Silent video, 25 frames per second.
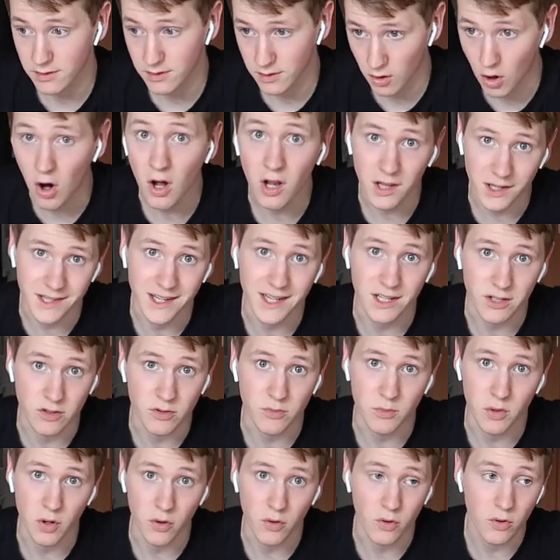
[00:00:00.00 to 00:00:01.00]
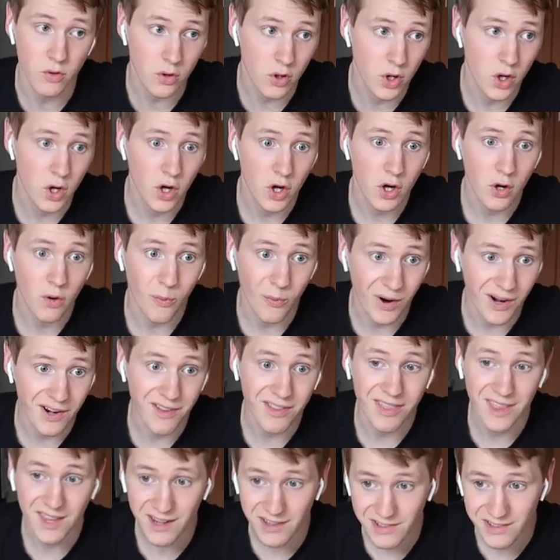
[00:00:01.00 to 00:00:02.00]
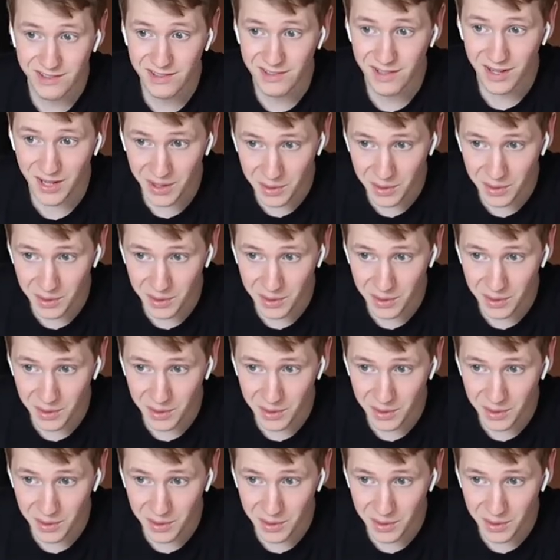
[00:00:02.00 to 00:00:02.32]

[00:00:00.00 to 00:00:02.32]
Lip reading: the holiday tomorrow, where there's